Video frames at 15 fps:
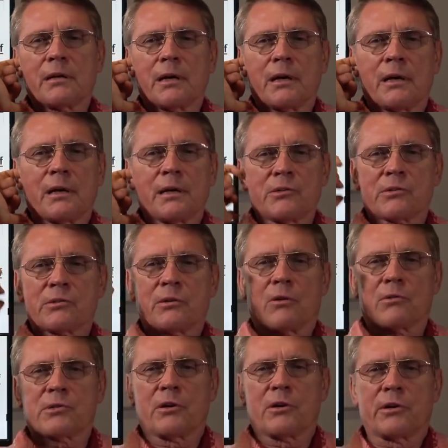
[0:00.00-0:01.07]
Uh, I just,
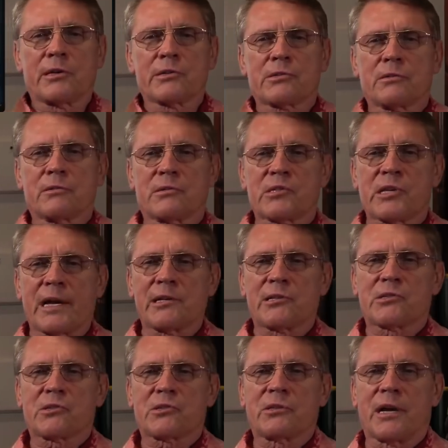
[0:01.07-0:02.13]
oh, there it is,
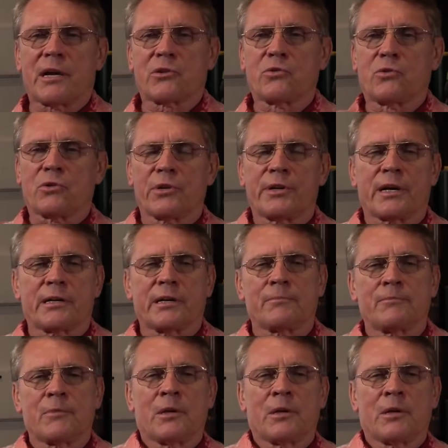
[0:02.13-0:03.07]
sites.google.com.